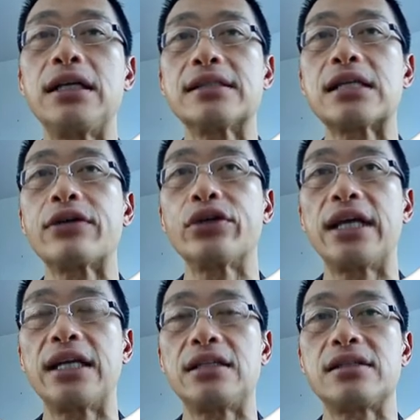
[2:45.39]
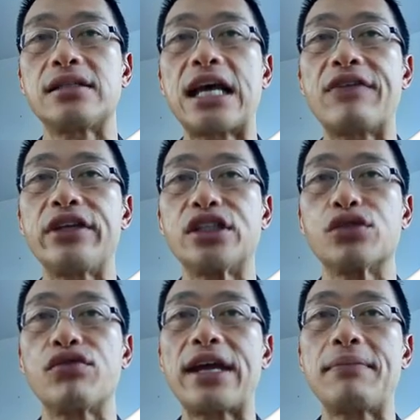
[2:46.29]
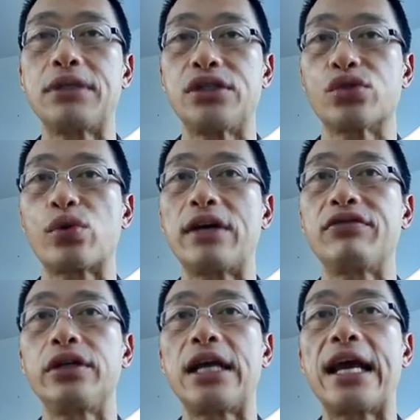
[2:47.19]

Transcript: that's how you get this average rent per square foot.